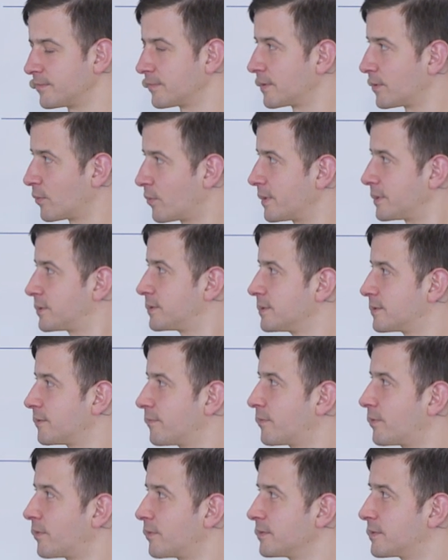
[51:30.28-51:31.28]
the question is,
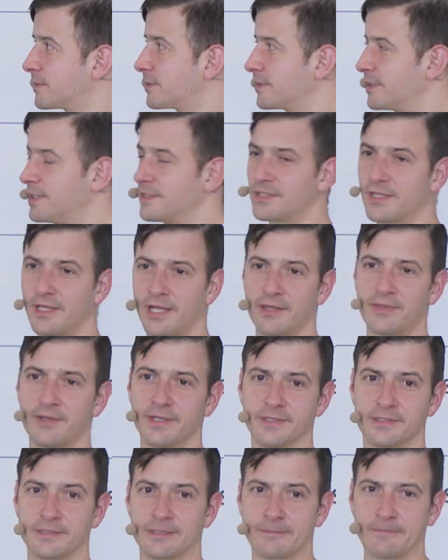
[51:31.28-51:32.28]
of course, is it like
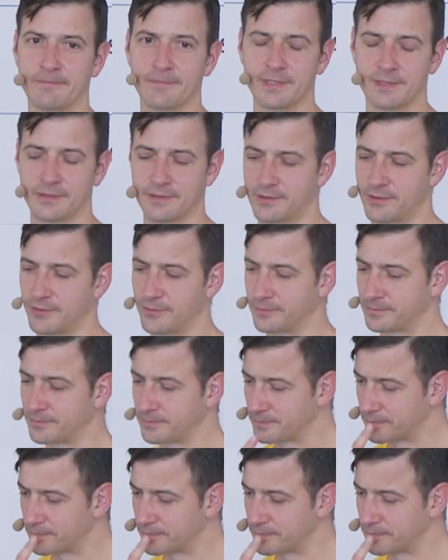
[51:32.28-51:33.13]
this? So